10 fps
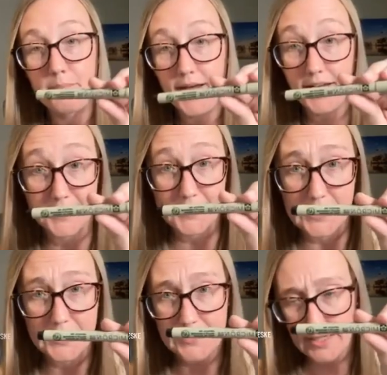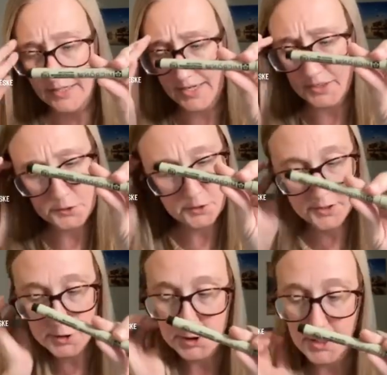pens, and I
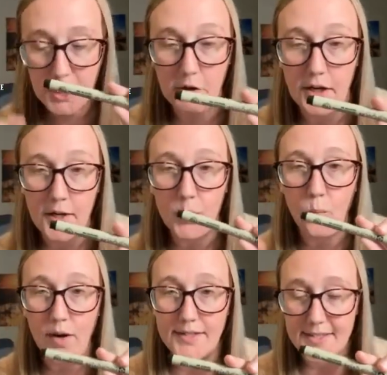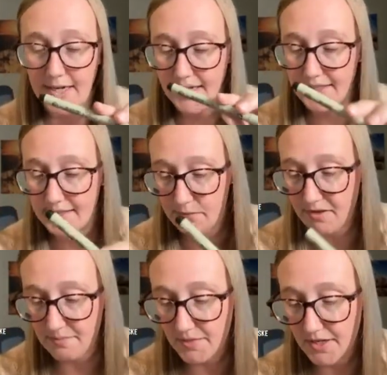usually just carry one size
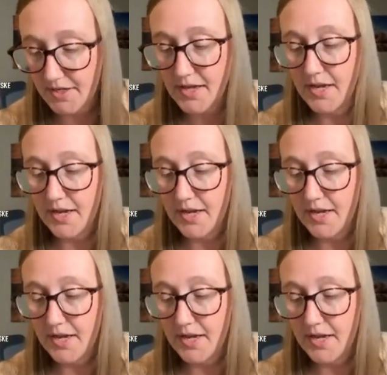with me.